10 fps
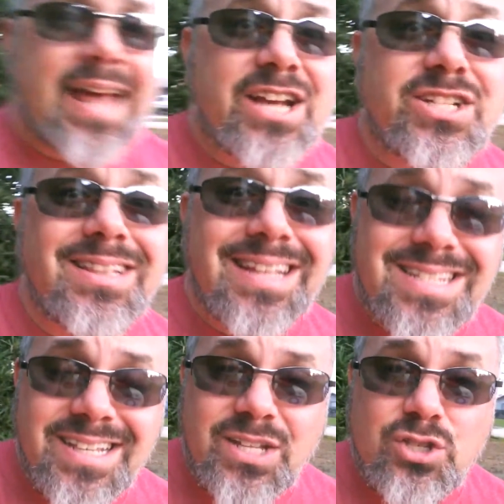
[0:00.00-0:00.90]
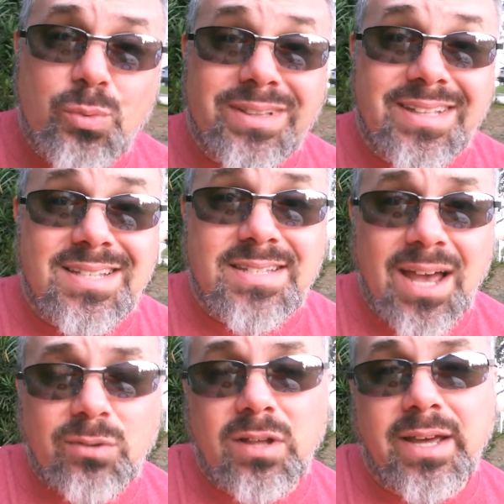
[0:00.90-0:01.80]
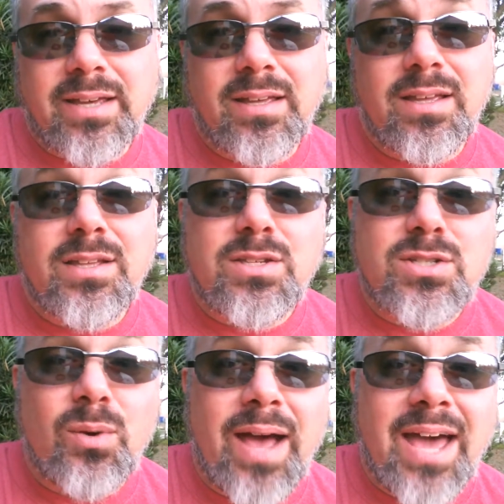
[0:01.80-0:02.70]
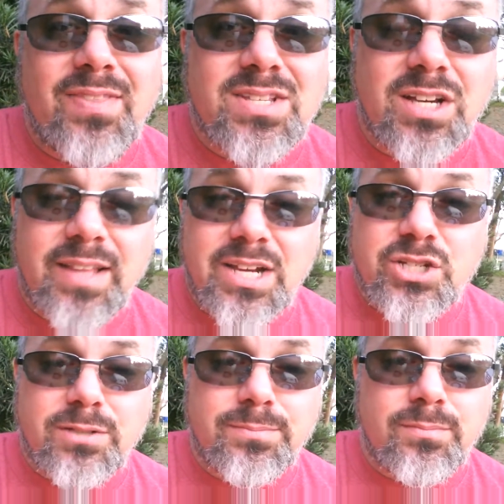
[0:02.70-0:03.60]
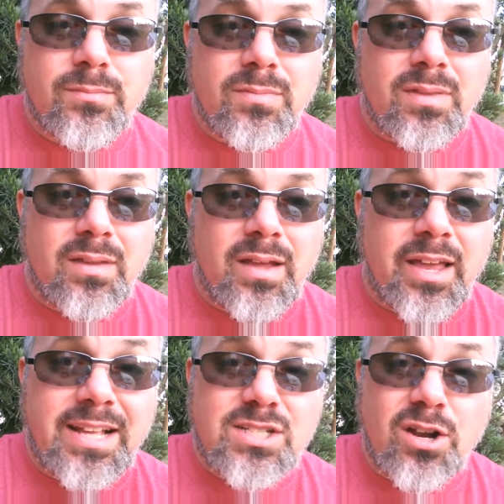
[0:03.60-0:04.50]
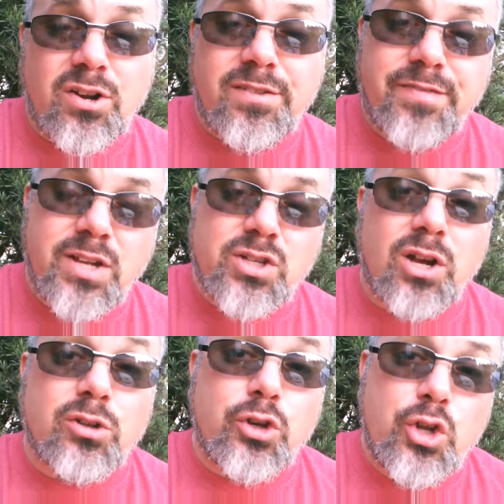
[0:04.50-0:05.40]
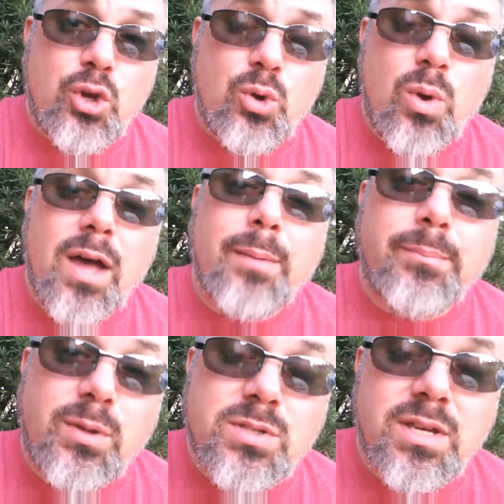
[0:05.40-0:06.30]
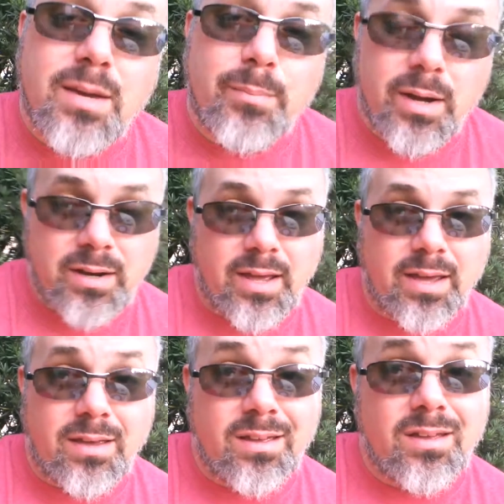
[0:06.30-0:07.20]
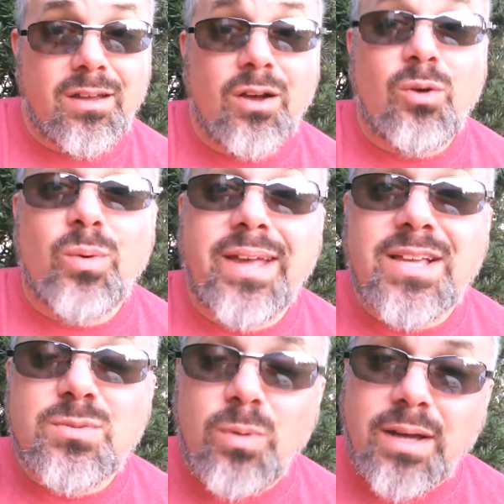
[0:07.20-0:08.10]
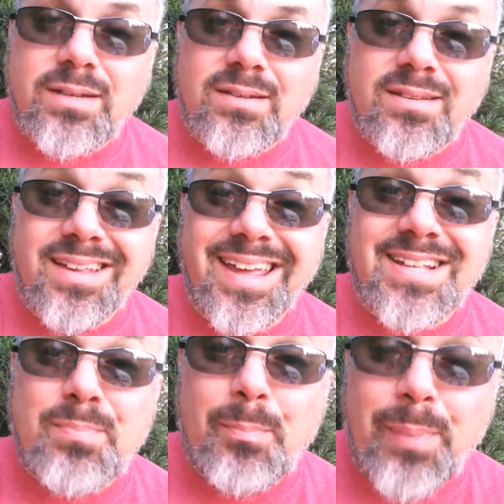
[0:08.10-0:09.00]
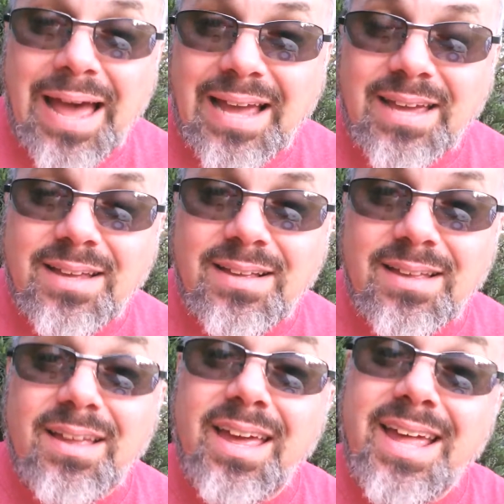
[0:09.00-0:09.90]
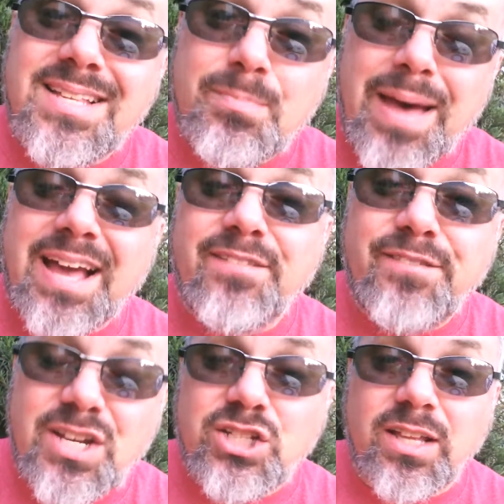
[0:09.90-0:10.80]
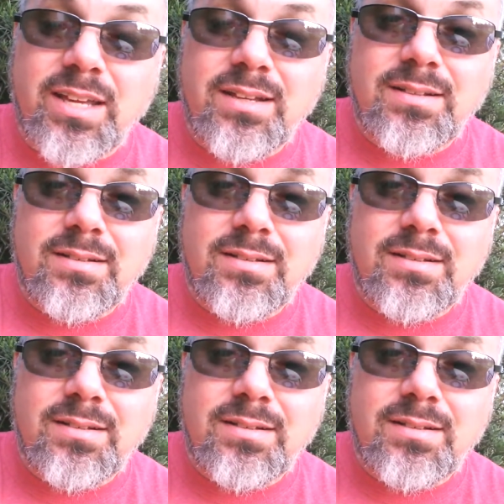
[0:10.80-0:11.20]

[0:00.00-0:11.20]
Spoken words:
actually listening to what they sound like. So I had this collection and I started a feature called New Music Monday. Well, guess what? It's back. It's back officially.